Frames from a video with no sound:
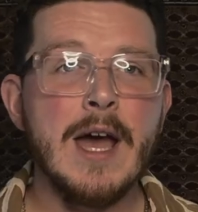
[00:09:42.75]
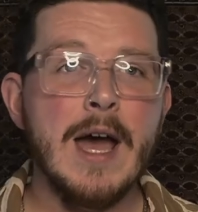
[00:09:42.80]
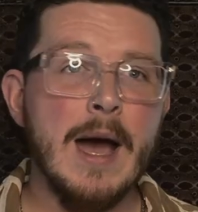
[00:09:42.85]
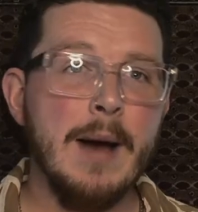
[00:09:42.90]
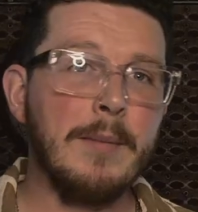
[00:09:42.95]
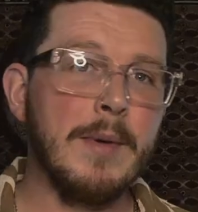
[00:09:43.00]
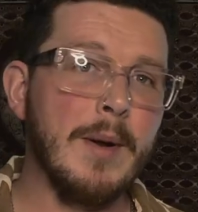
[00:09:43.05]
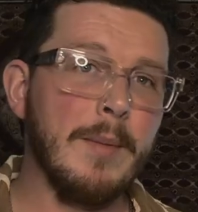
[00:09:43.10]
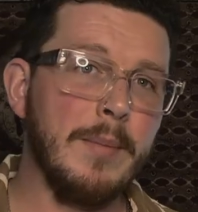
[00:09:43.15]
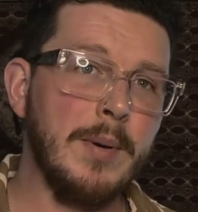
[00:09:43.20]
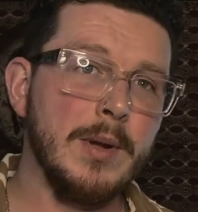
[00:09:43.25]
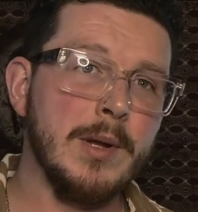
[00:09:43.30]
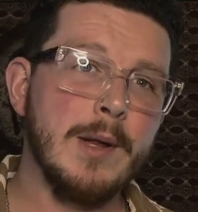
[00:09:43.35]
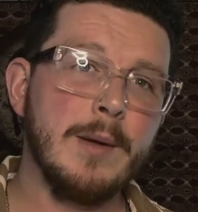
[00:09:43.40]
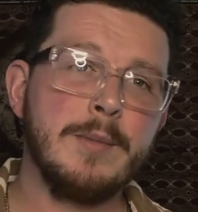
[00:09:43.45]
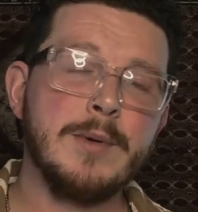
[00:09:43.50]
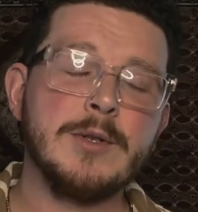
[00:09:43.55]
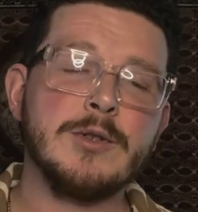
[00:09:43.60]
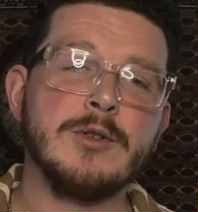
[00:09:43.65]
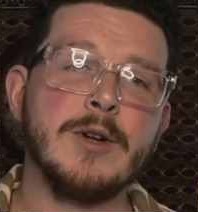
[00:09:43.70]
I'm going to pull
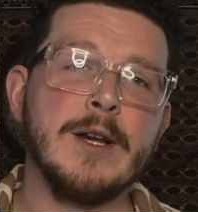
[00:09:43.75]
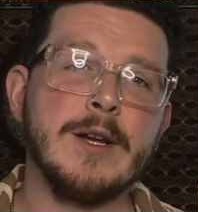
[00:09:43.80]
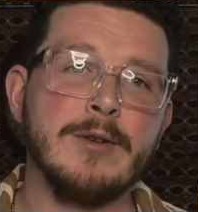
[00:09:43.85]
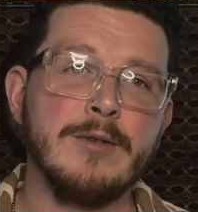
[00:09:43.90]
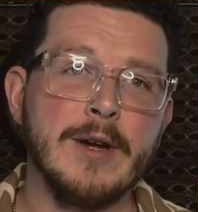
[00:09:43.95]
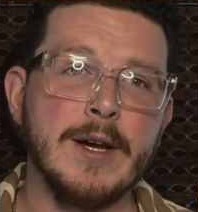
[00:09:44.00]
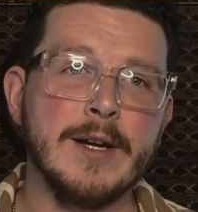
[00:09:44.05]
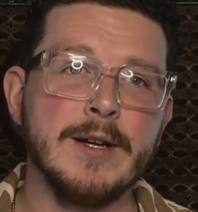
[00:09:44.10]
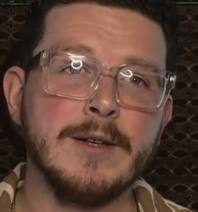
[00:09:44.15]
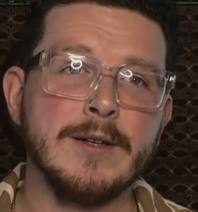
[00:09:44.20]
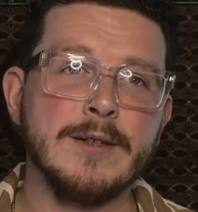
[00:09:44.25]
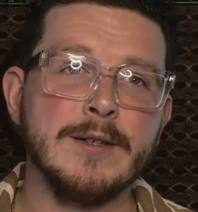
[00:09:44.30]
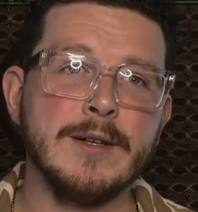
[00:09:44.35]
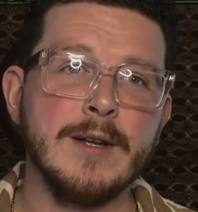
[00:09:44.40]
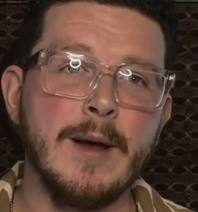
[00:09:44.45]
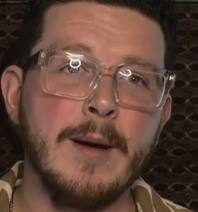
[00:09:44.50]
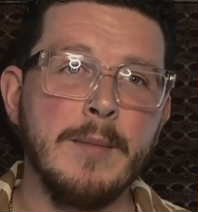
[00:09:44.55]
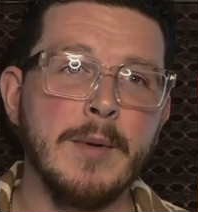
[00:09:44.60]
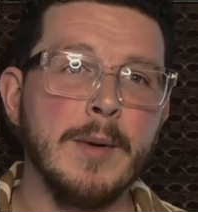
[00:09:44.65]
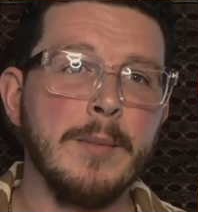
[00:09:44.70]
up a Drake record.
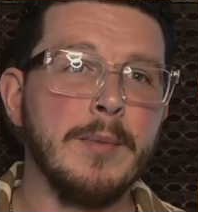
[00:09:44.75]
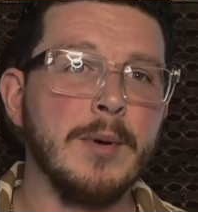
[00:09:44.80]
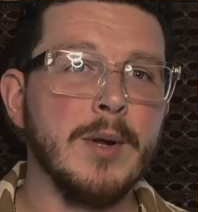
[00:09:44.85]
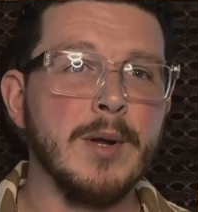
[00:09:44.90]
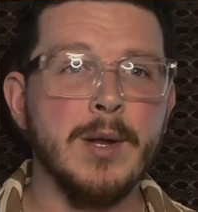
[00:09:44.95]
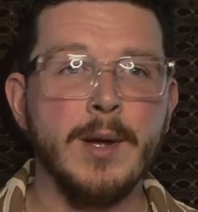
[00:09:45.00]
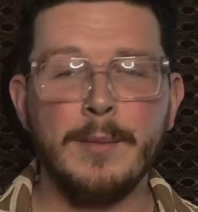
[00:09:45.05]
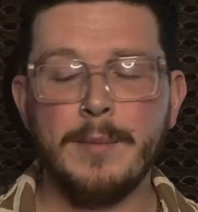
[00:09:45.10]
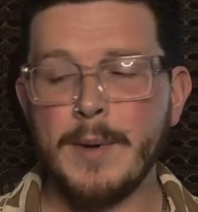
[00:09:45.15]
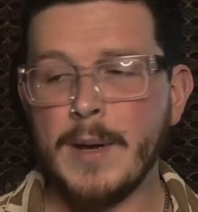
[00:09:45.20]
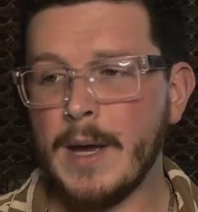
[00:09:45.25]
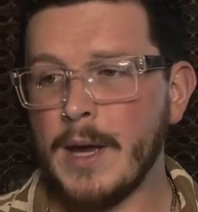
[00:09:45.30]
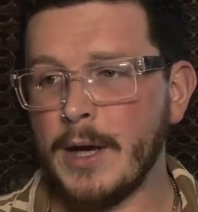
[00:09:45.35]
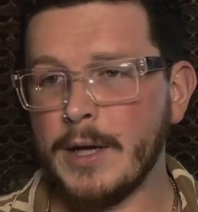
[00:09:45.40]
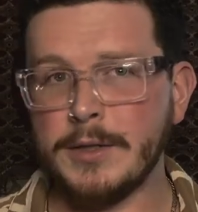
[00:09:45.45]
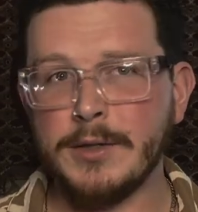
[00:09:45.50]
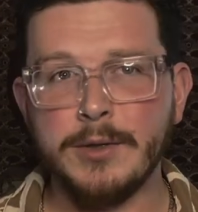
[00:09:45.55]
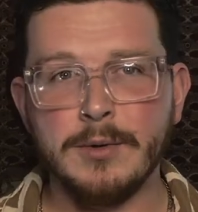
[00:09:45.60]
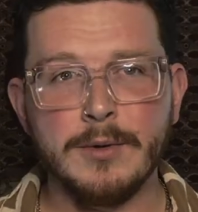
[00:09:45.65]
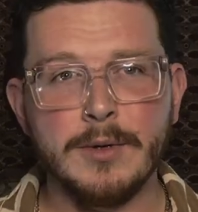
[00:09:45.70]
I'm going to pull up
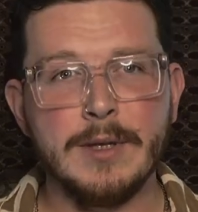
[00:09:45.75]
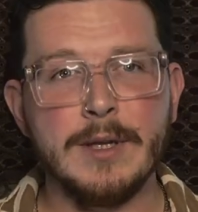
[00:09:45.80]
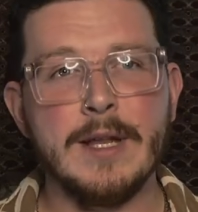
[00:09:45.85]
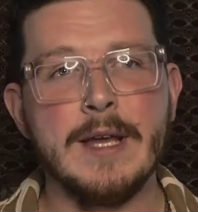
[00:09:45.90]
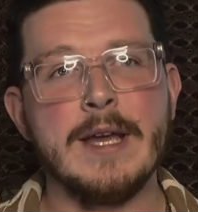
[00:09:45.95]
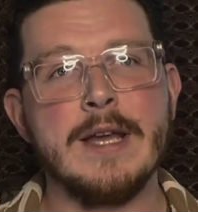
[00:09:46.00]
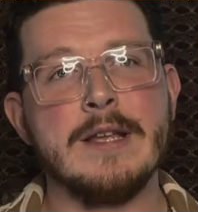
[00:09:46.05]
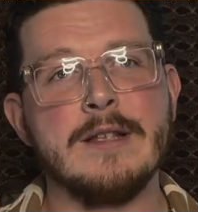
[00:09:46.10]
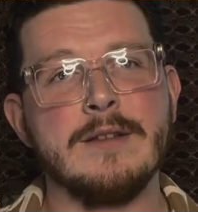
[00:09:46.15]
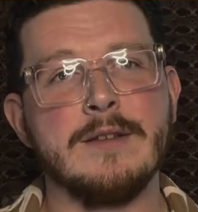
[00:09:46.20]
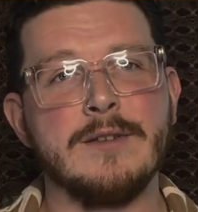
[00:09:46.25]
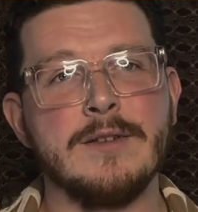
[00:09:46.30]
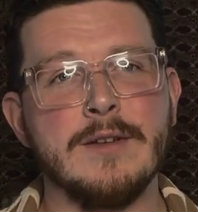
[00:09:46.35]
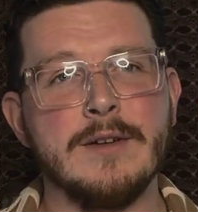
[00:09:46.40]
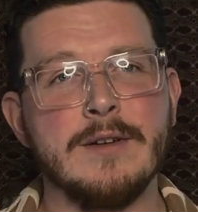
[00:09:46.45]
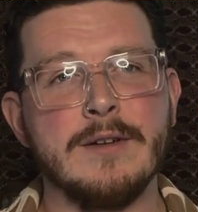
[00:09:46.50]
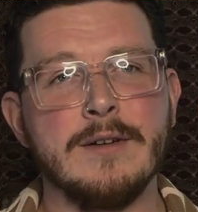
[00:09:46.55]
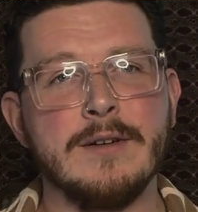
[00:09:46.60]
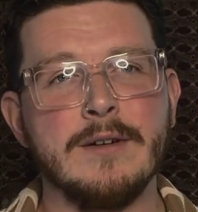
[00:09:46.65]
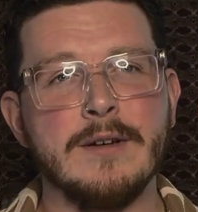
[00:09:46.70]
a Tory Lanez
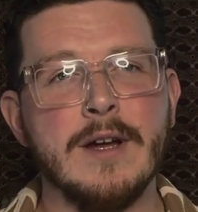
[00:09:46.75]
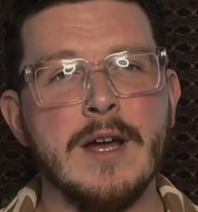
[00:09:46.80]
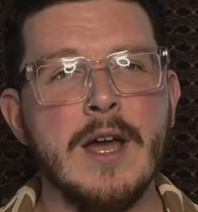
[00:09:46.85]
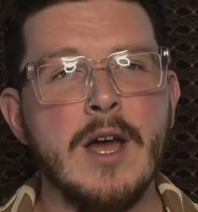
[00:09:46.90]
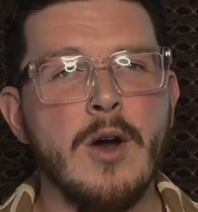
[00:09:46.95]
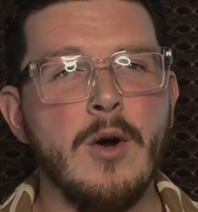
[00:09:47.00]
song,